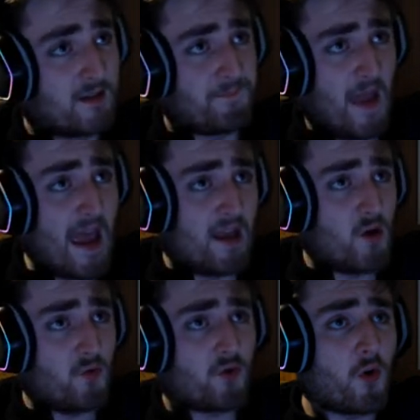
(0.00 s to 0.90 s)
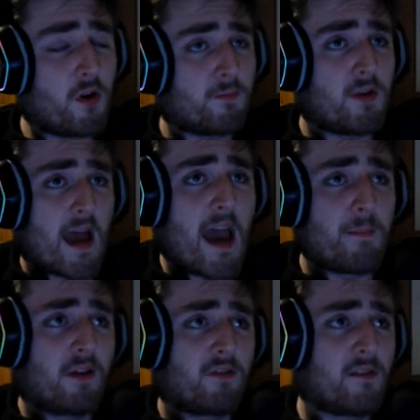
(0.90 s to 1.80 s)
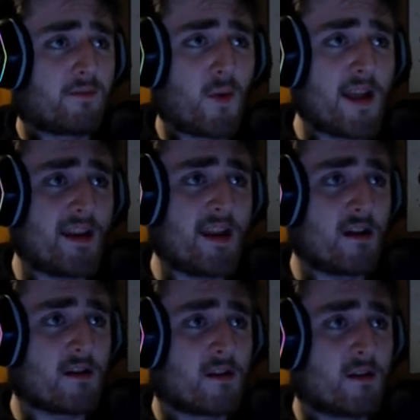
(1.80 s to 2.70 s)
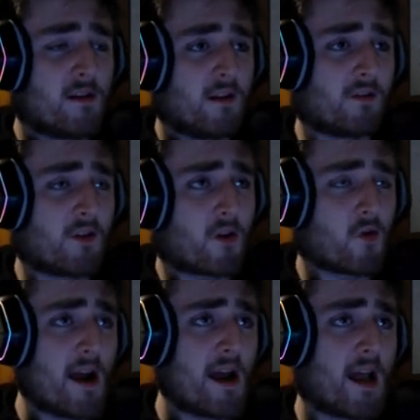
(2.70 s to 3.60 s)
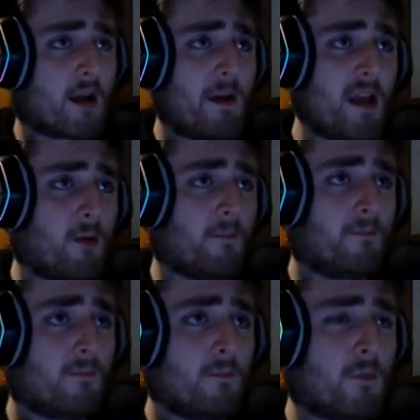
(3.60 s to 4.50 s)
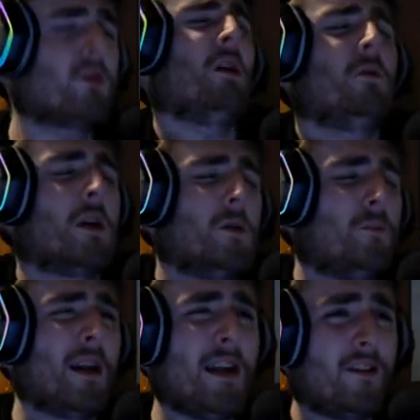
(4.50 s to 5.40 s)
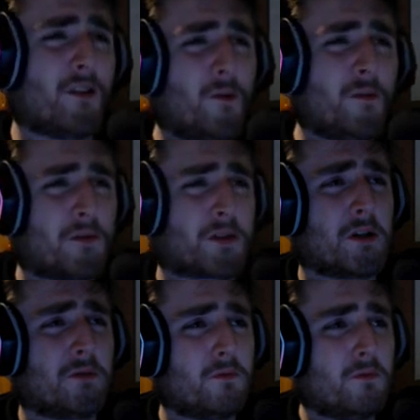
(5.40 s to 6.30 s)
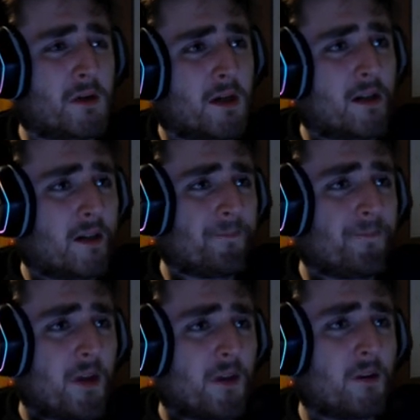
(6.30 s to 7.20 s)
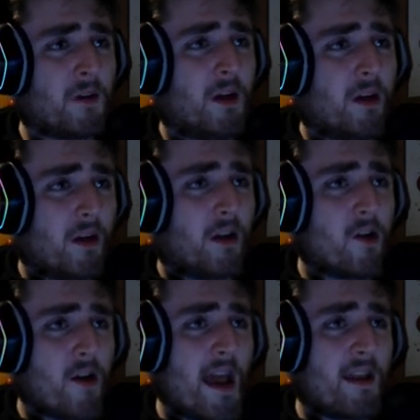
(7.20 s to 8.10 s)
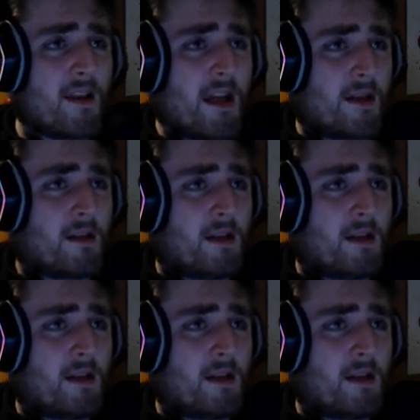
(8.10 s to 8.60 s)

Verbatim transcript: I had no choice but to hide myself away in here and start crying like a baby. Don't go, please, don't go. You're, you're that that